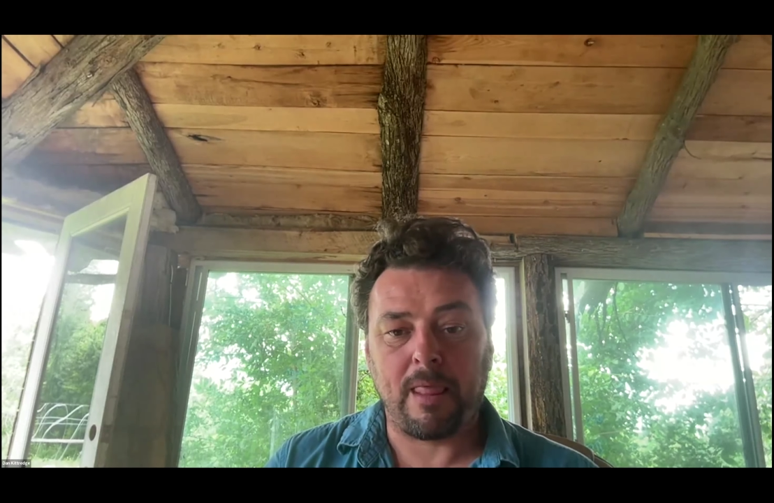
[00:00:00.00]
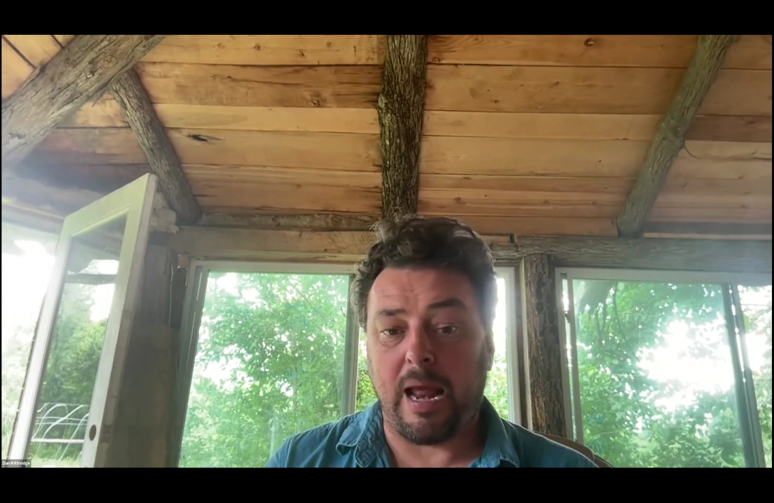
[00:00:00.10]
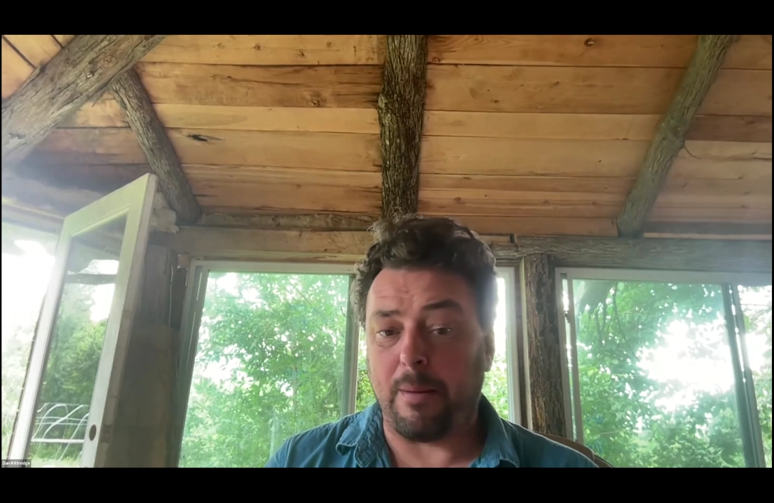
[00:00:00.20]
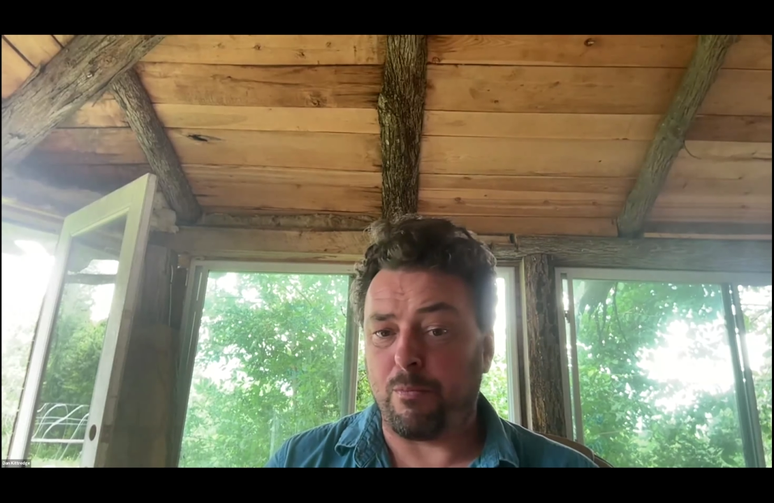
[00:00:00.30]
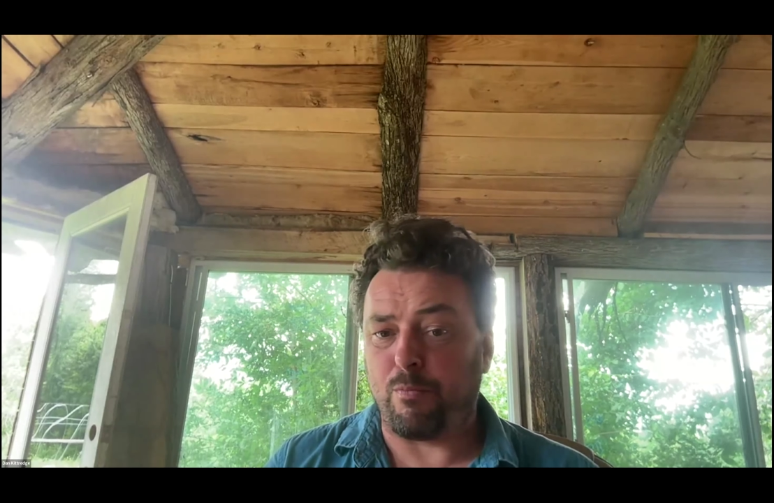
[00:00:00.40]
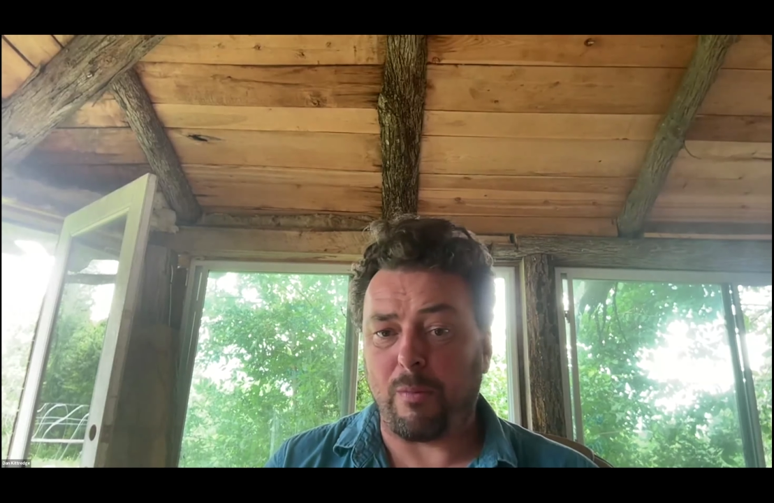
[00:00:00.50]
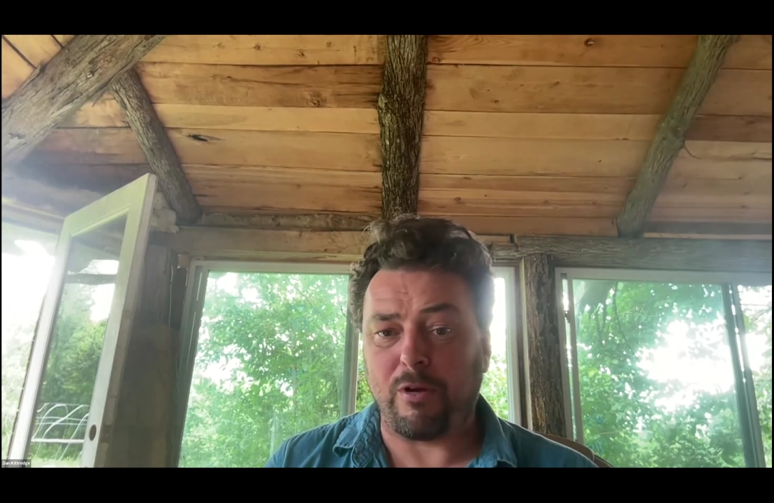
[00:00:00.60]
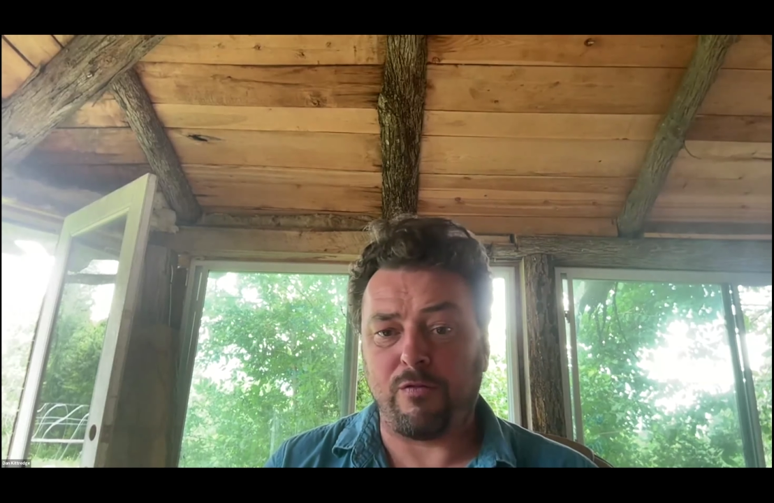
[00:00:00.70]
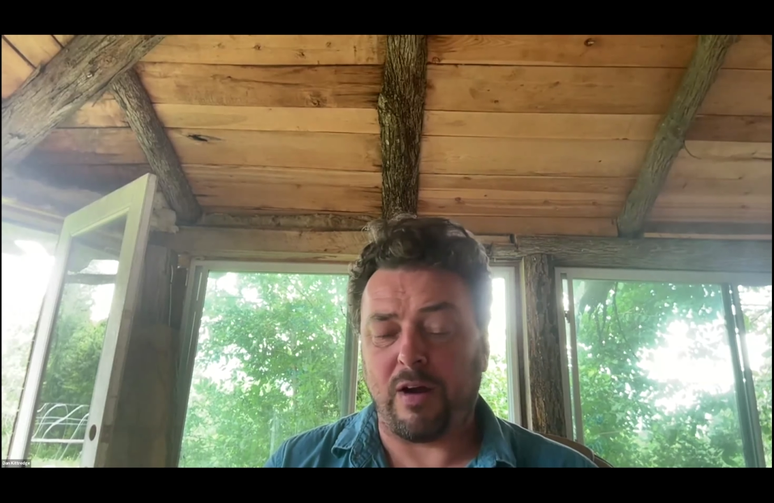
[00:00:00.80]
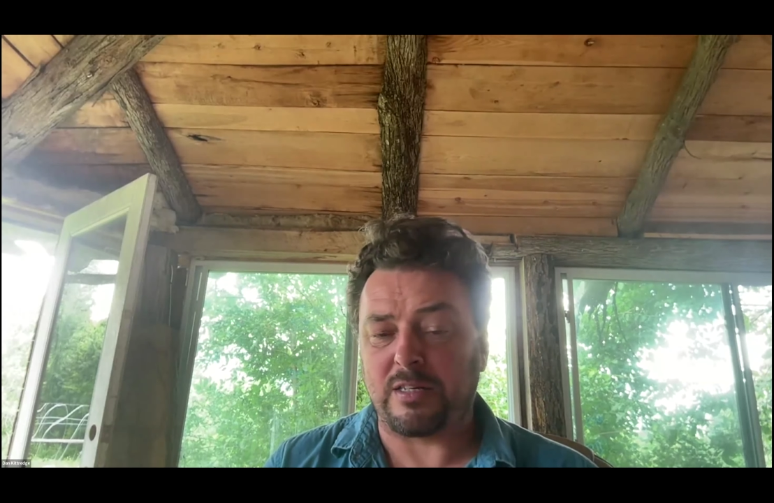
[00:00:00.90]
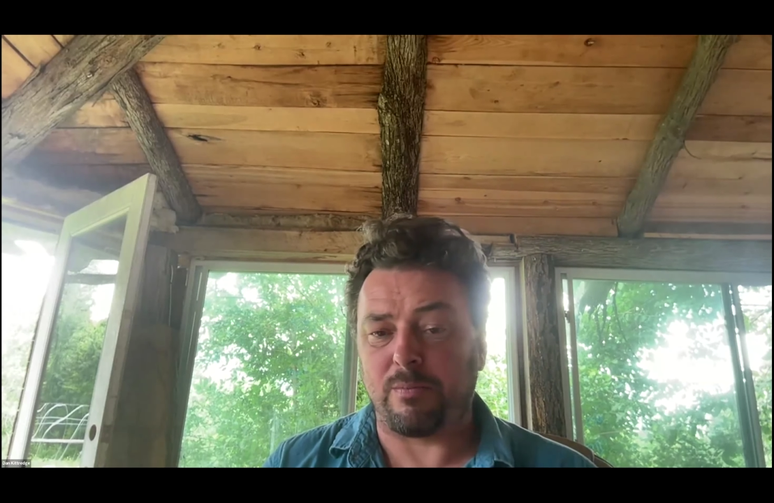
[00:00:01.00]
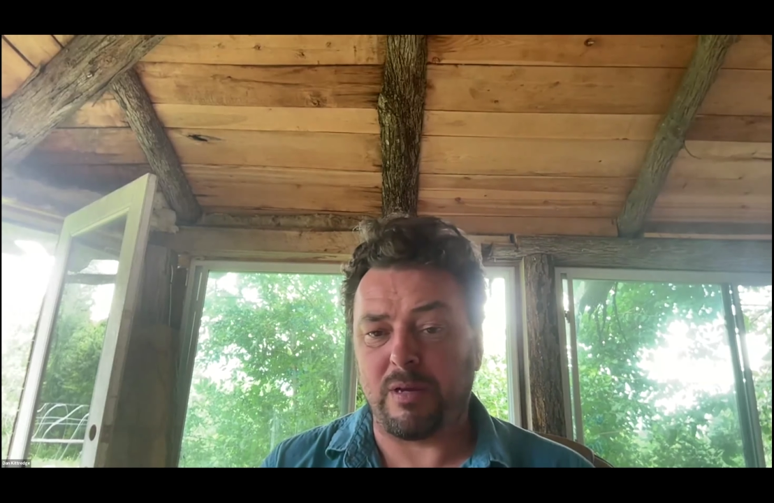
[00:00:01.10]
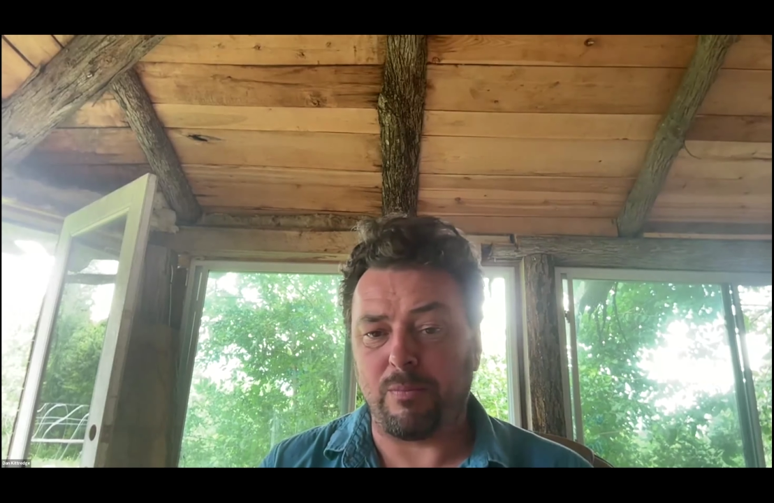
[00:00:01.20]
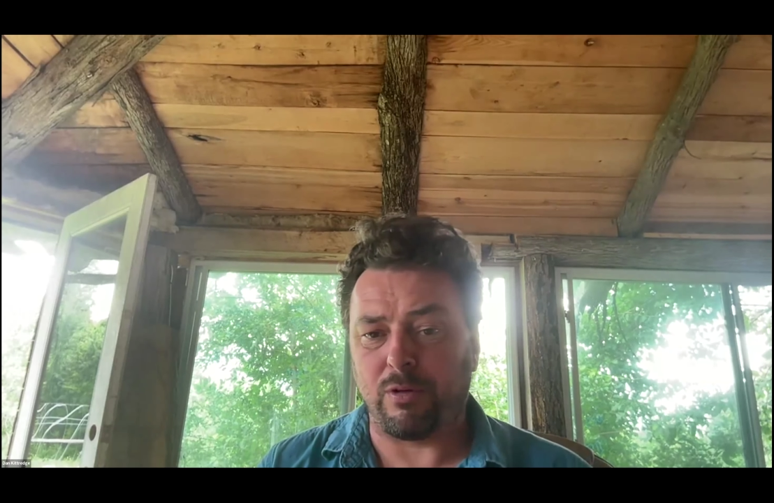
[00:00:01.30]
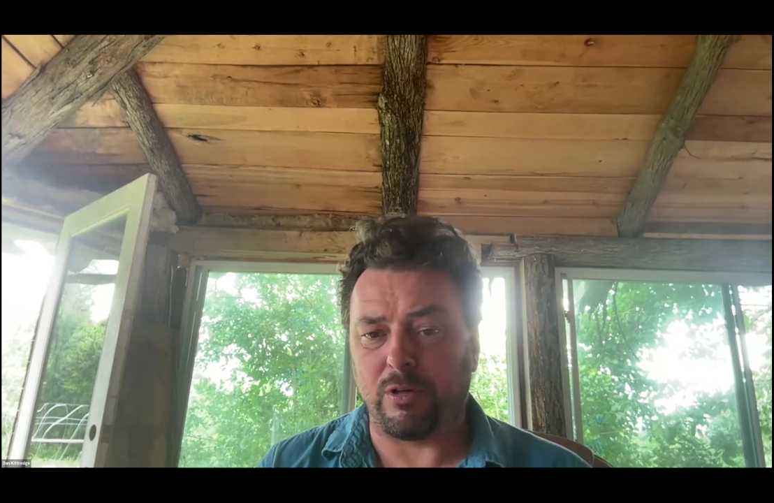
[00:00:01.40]
And probably you'd find some
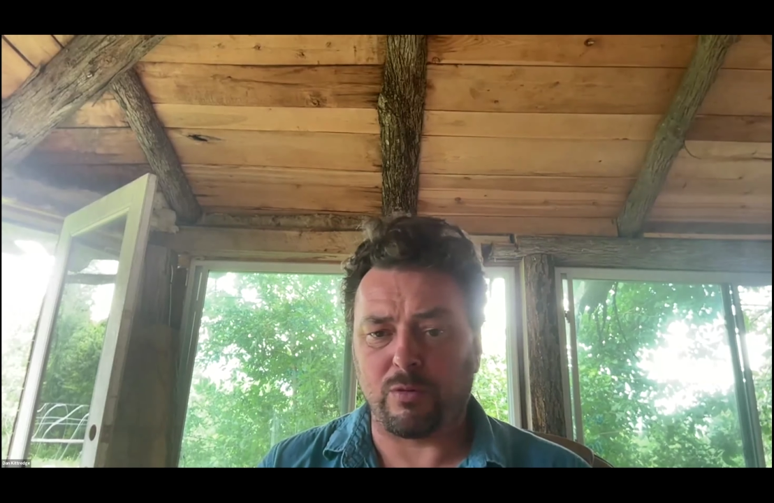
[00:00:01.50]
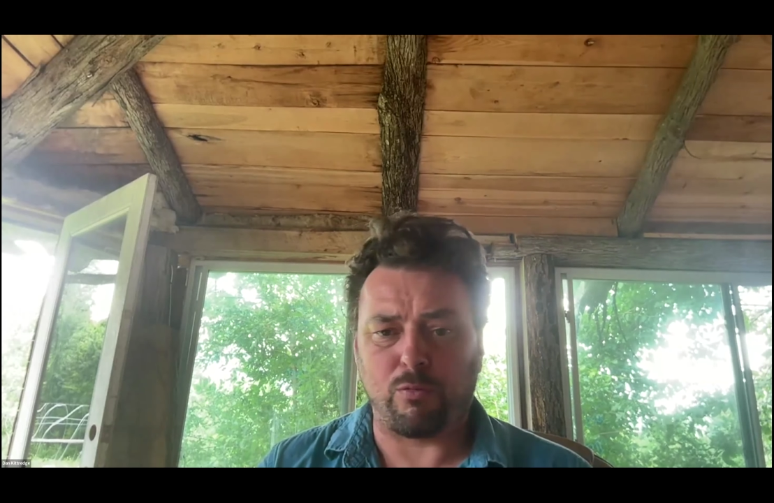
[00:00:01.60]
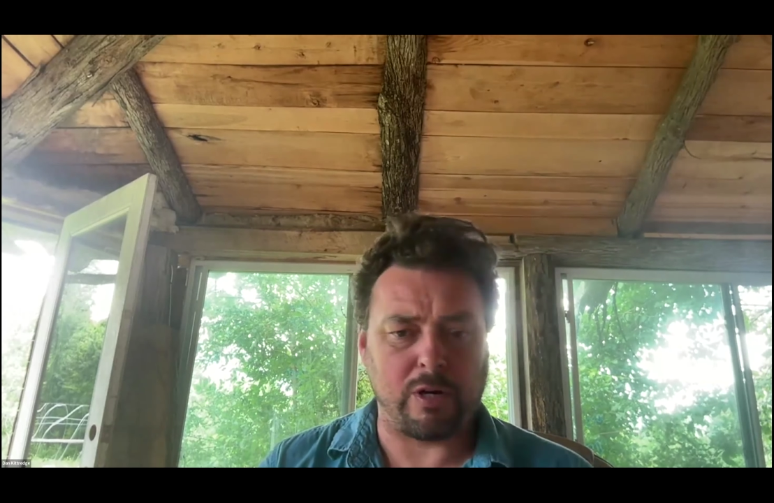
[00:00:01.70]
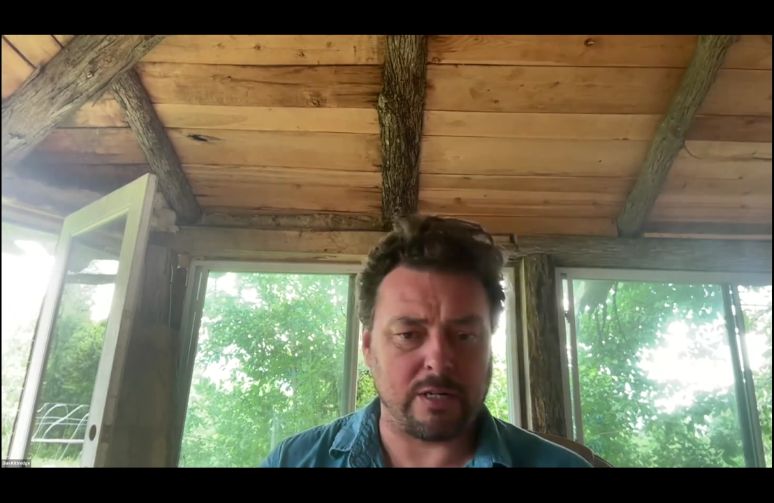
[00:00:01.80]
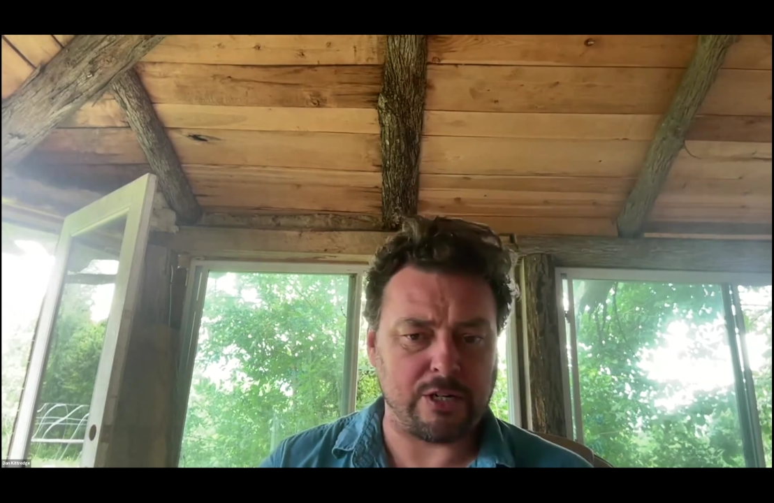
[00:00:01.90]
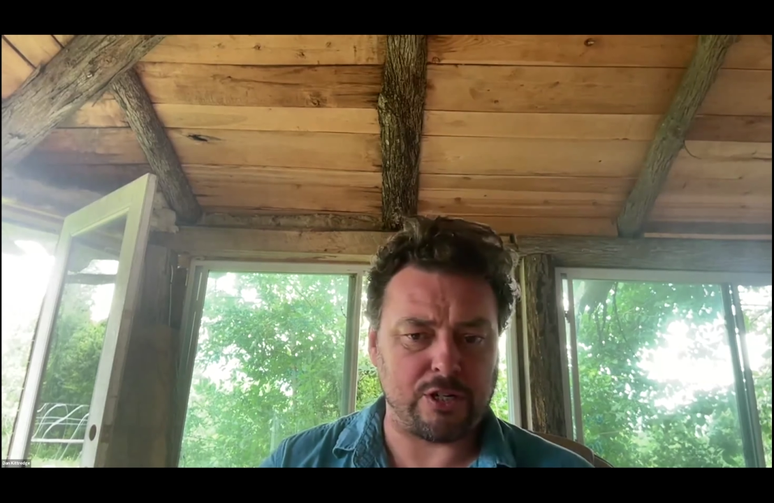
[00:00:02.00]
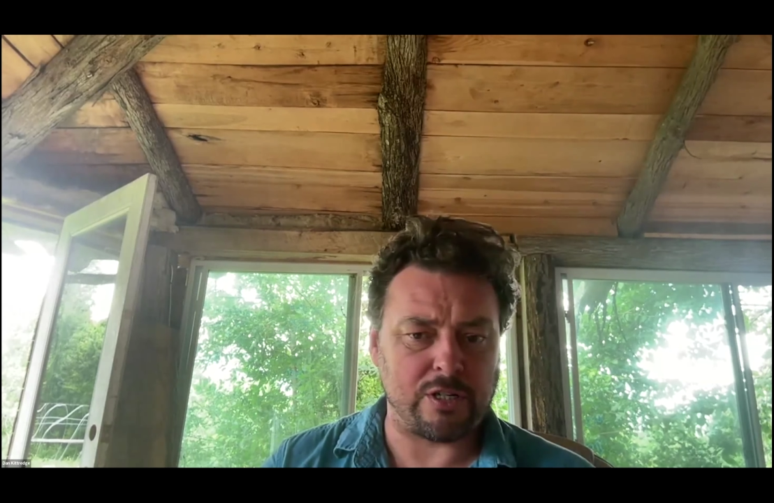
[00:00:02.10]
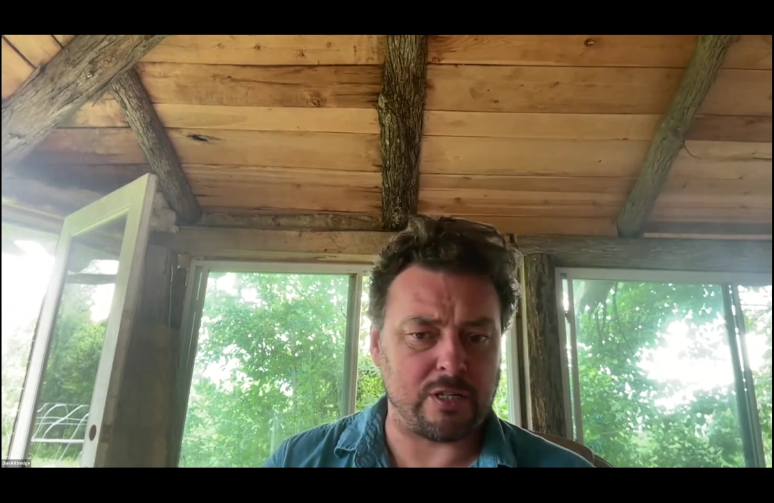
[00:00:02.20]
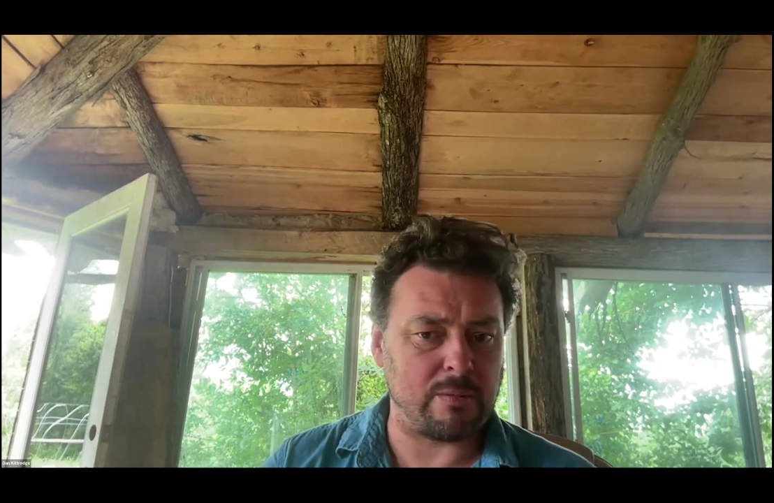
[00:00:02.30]
people and some organizations